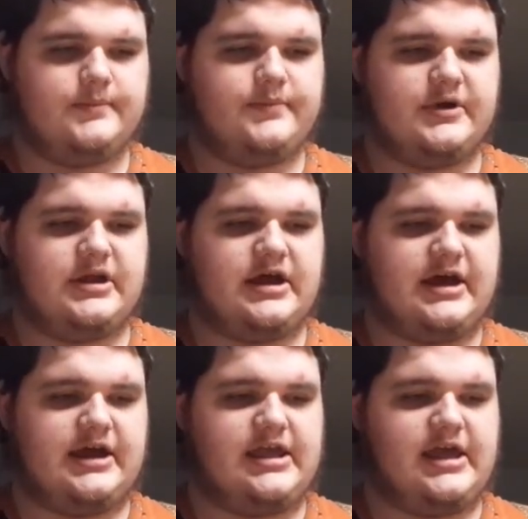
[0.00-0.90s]
But
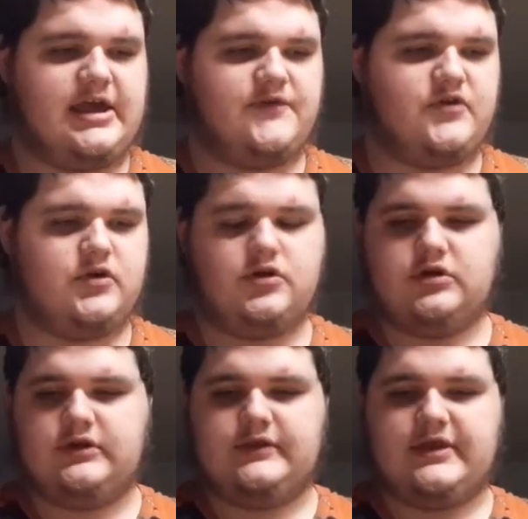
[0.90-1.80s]
I have
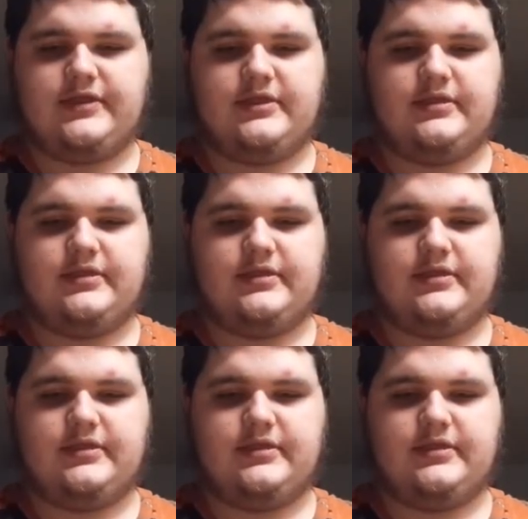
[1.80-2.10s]
heard that